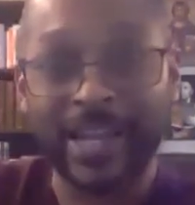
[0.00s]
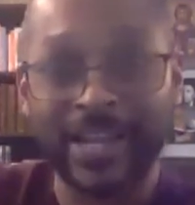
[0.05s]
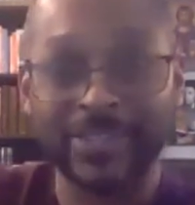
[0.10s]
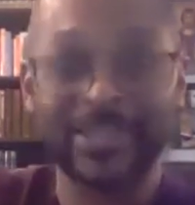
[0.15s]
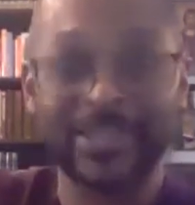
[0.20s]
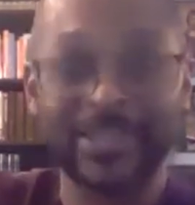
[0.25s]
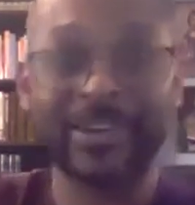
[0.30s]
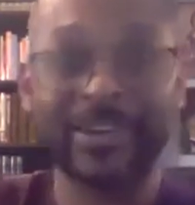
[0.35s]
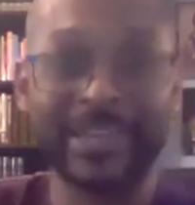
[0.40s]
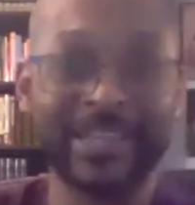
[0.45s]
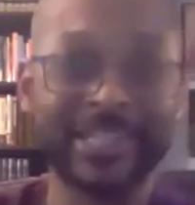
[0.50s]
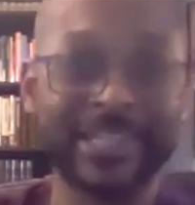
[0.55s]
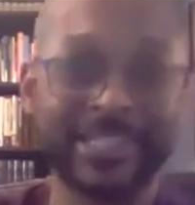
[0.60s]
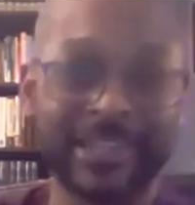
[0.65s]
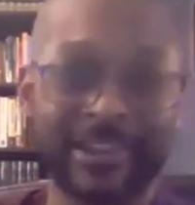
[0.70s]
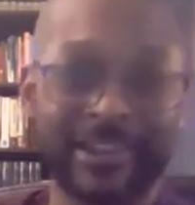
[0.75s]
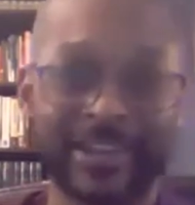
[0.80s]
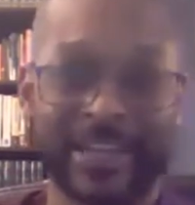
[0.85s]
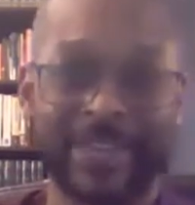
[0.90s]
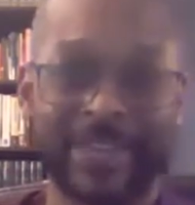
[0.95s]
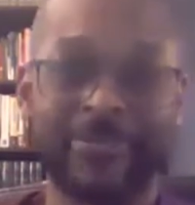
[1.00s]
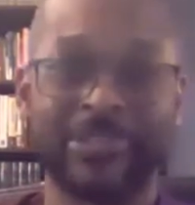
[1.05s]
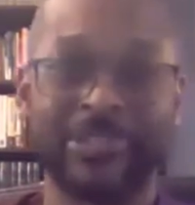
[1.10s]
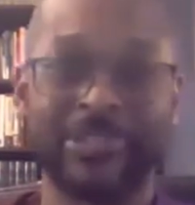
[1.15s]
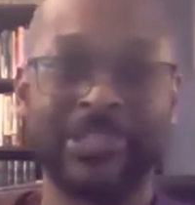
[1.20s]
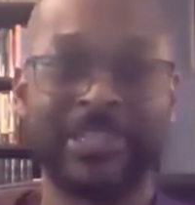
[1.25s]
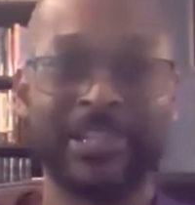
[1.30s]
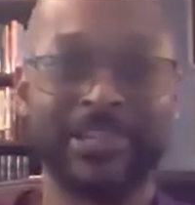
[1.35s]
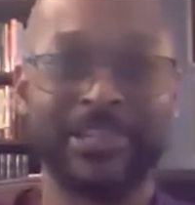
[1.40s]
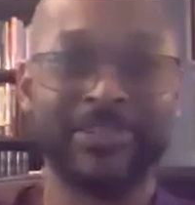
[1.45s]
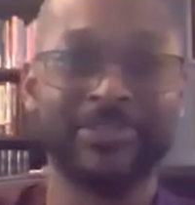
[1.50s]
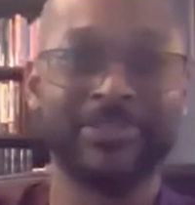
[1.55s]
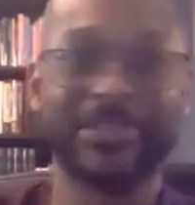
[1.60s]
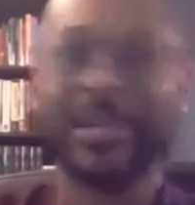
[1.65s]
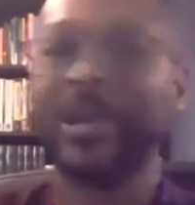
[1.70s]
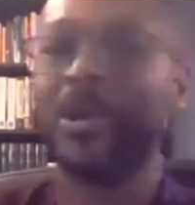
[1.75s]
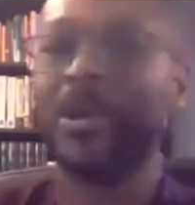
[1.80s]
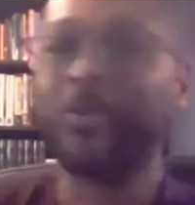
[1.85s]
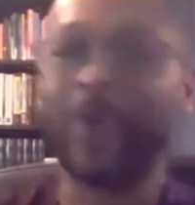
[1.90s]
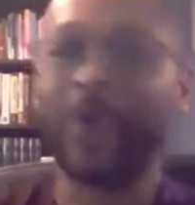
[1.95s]
And look how easy our language is to use.
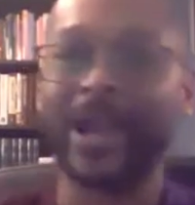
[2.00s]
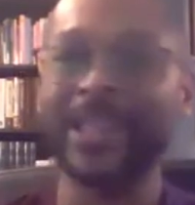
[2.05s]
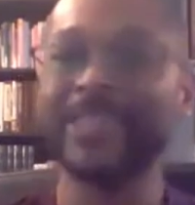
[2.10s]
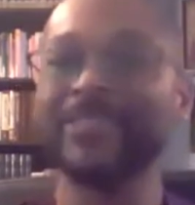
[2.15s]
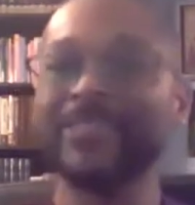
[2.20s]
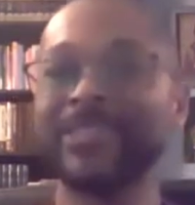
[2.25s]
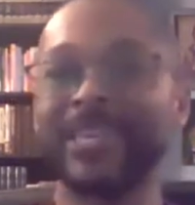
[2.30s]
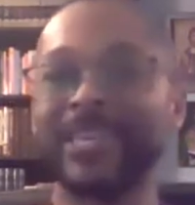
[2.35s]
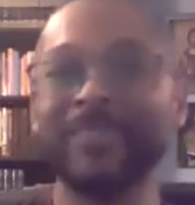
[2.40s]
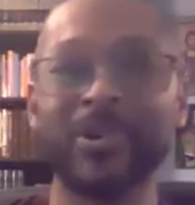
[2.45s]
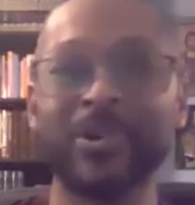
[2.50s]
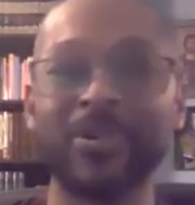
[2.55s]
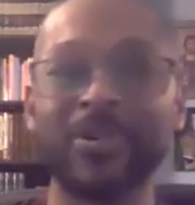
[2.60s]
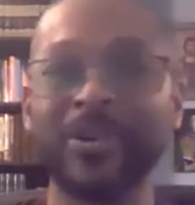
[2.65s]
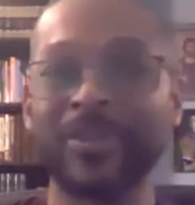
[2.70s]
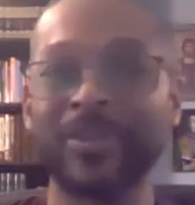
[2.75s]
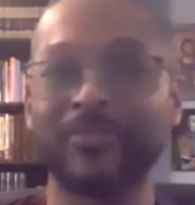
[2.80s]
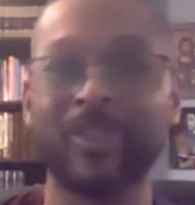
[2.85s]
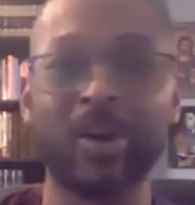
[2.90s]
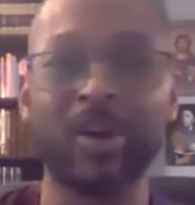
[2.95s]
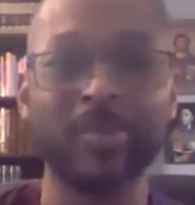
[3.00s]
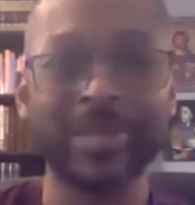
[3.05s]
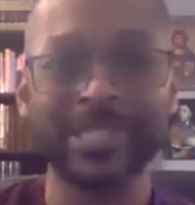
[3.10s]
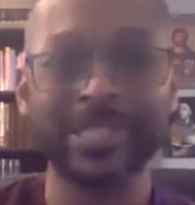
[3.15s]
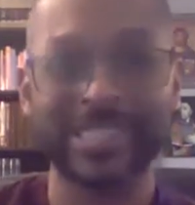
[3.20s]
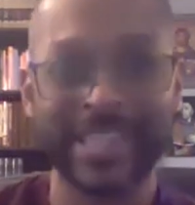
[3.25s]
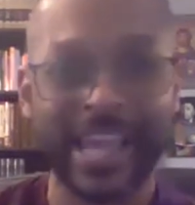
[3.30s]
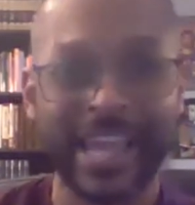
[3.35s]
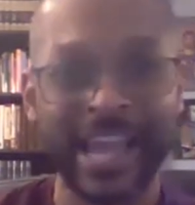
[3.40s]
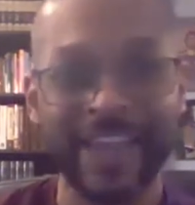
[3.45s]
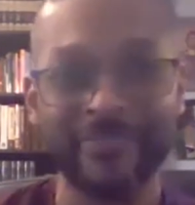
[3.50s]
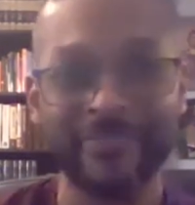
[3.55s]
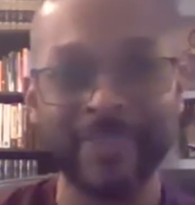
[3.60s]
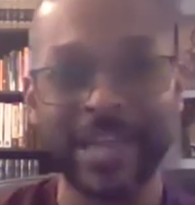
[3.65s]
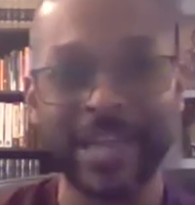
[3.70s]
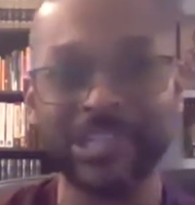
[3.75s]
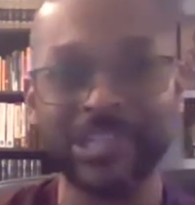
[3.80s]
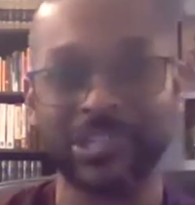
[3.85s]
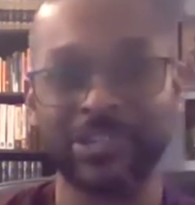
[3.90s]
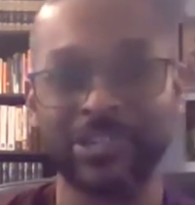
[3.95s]
Why didn't you keep going, Romans? It's a half
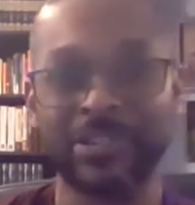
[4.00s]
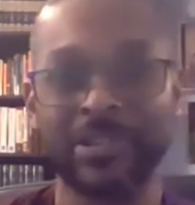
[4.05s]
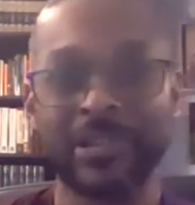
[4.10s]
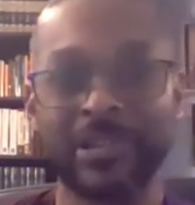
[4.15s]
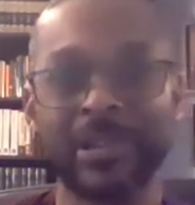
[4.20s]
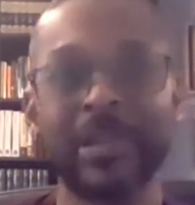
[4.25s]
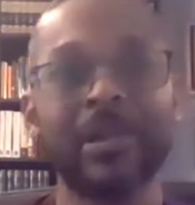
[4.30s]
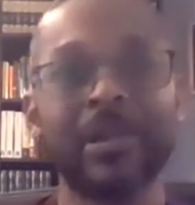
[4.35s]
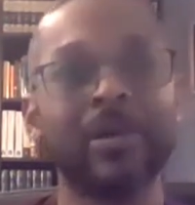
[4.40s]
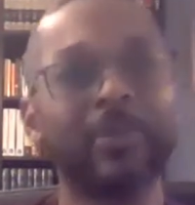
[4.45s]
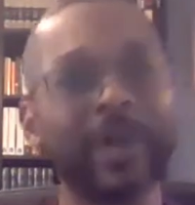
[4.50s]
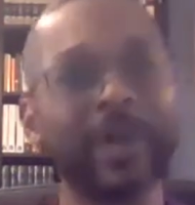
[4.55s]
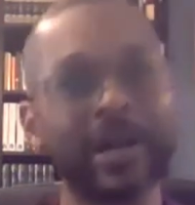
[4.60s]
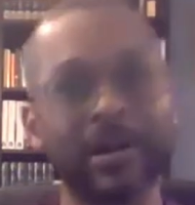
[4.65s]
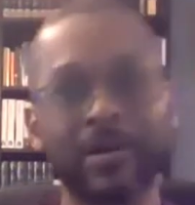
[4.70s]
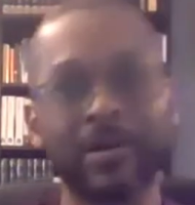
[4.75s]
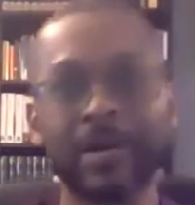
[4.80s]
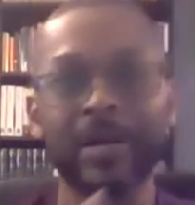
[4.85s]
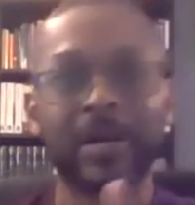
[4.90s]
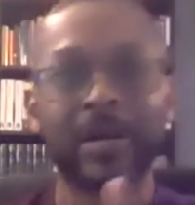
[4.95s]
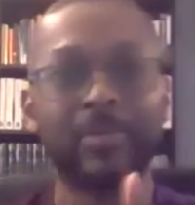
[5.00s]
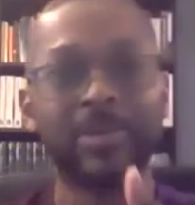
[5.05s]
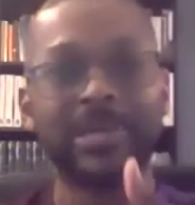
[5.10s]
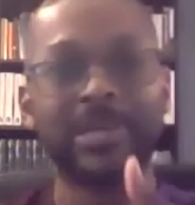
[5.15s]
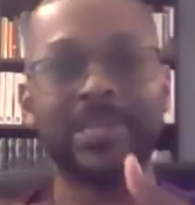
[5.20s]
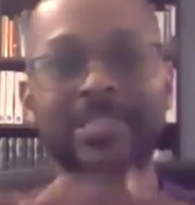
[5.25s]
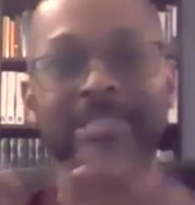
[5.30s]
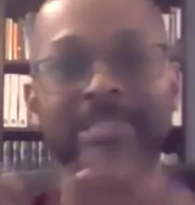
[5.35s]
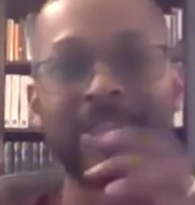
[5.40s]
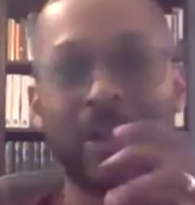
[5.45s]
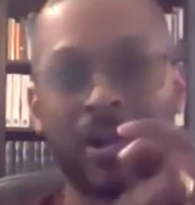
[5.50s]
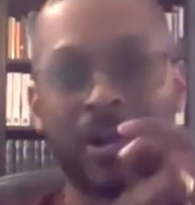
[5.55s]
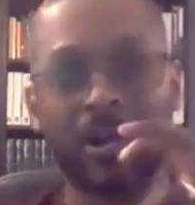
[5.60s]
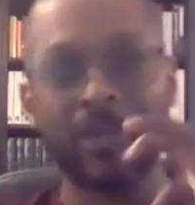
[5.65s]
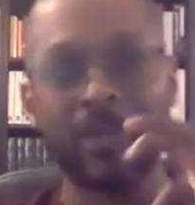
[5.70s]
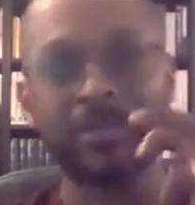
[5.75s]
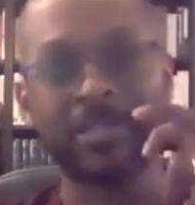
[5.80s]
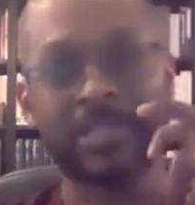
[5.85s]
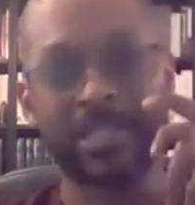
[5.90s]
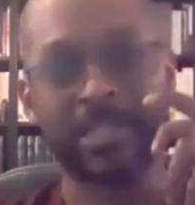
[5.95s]
measure. Well, because the
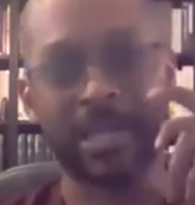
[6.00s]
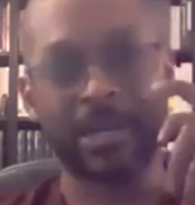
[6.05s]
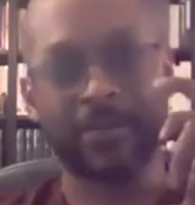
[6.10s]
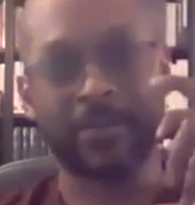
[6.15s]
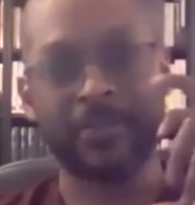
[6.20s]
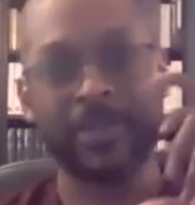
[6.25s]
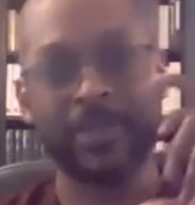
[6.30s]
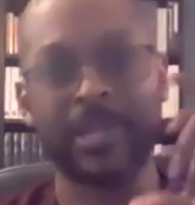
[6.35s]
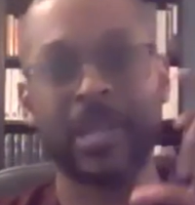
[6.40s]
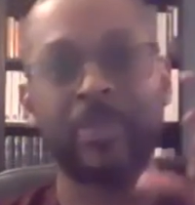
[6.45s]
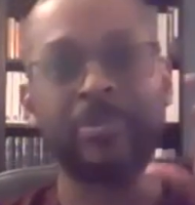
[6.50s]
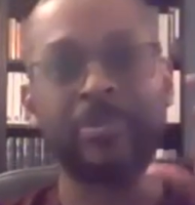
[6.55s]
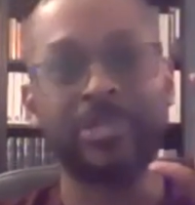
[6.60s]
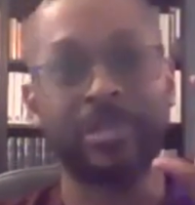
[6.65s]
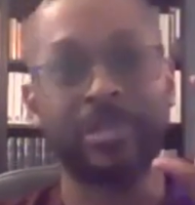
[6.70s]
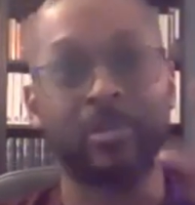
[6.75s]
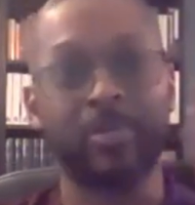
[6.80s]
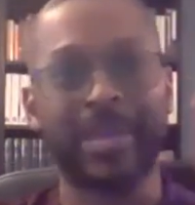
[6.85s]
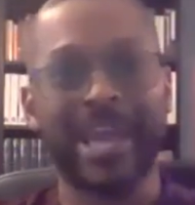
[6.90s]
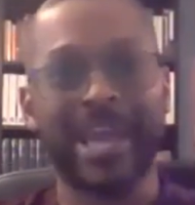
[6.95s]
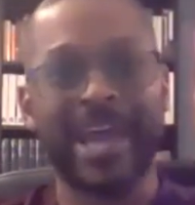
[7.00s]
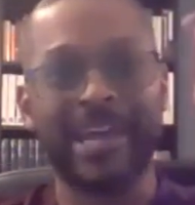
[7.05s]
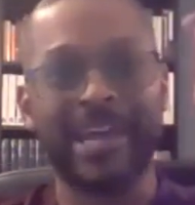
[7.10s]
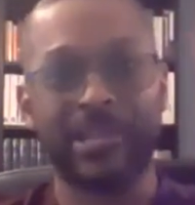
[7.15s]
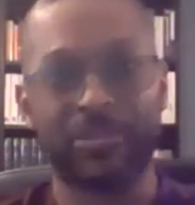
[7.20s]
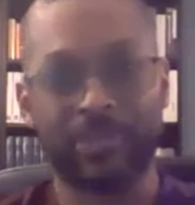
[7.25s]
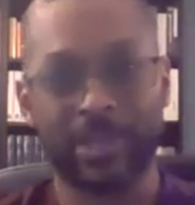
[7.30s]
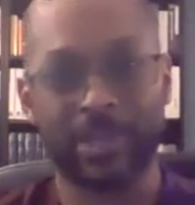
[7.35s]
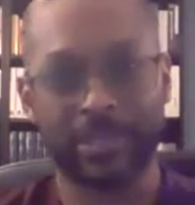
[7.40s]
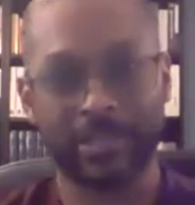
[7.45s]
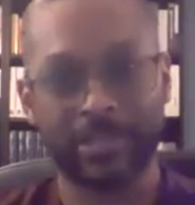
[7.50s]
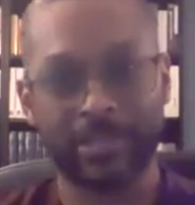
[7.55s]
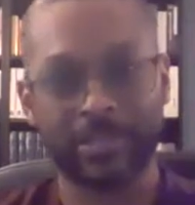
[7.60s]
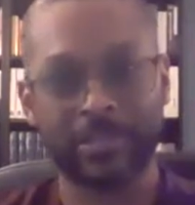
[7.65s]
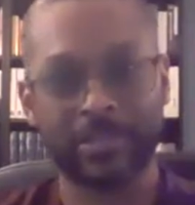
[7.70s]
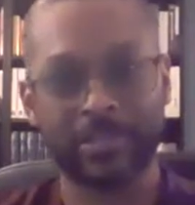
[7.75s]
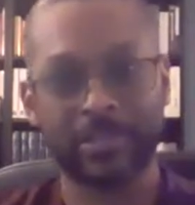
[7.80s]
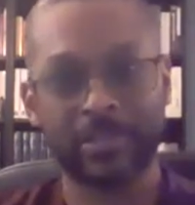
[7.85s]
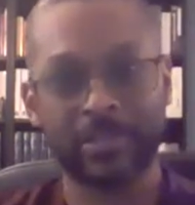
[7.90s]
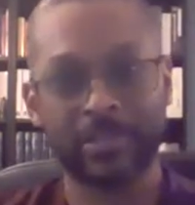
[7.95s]
hard stuff enables them to be accurate.
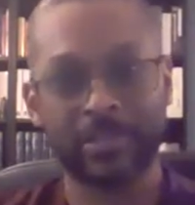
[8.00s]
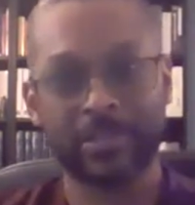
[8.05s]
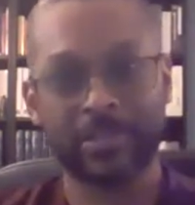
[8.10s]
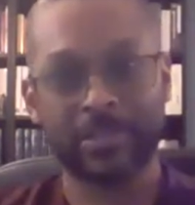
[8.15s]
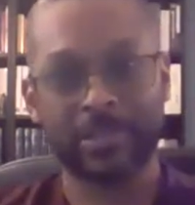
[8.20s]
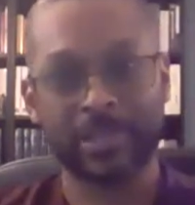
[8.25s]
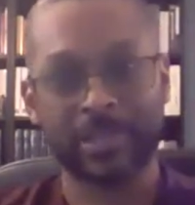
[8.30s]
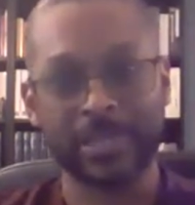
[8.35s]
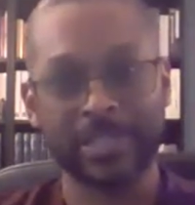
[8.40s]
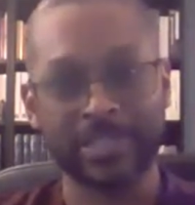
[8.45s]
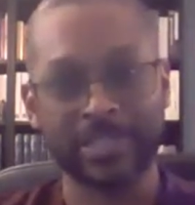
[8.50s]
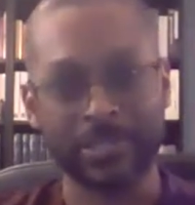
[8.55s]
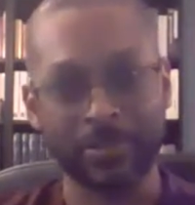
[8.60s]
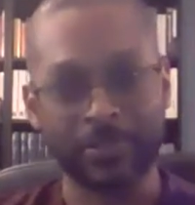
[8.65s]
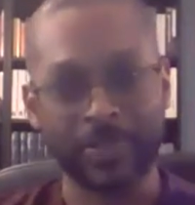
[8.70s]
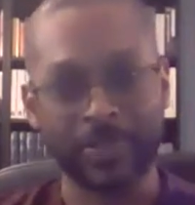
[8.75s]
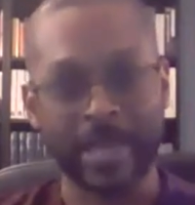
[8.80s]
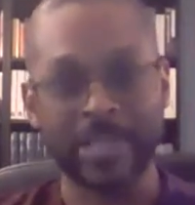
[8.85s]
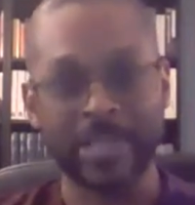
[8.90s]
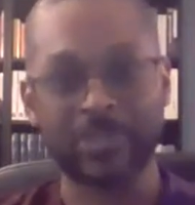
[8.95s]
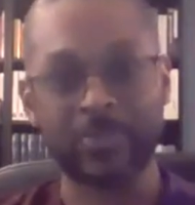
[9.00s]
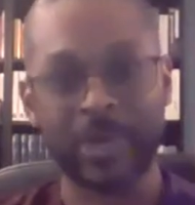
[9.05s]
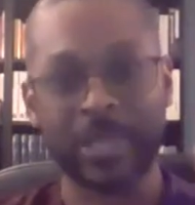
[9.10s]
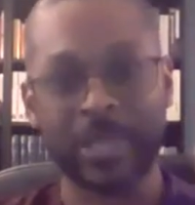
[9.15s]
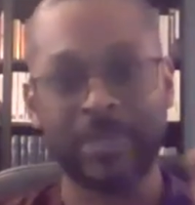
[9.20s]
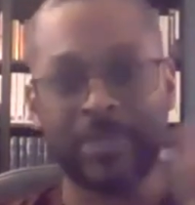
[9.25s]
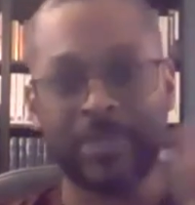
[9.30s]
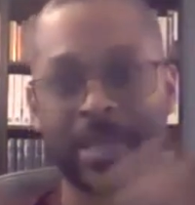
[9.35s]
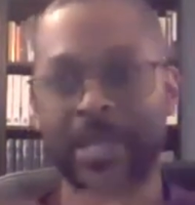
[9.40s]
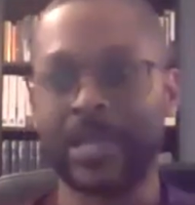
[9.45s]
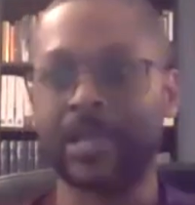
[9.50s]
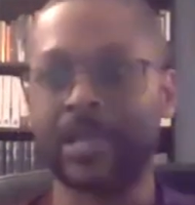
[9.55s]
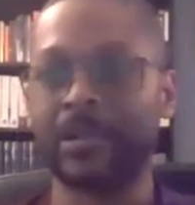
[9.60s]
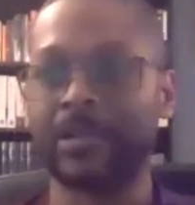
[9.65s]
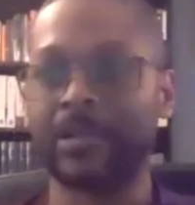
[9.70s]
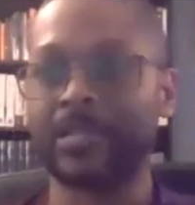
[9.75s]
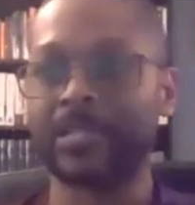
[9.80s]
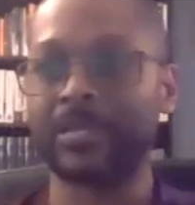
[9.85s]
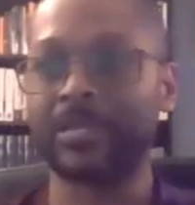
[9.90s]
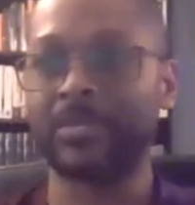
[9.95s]
And so that's why they've got to hang
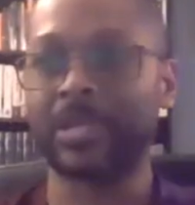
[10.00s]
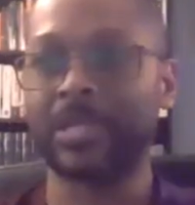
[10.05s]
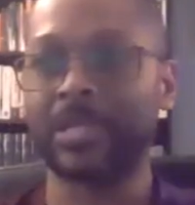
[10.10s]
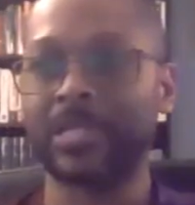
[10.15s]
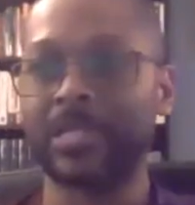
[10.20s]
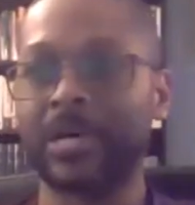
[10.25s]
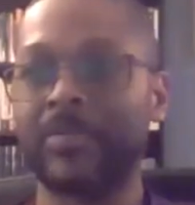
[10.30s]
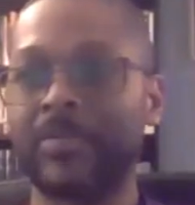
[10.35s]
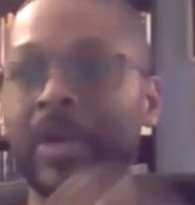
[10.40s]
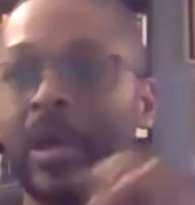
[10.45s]
on to some of that stuff.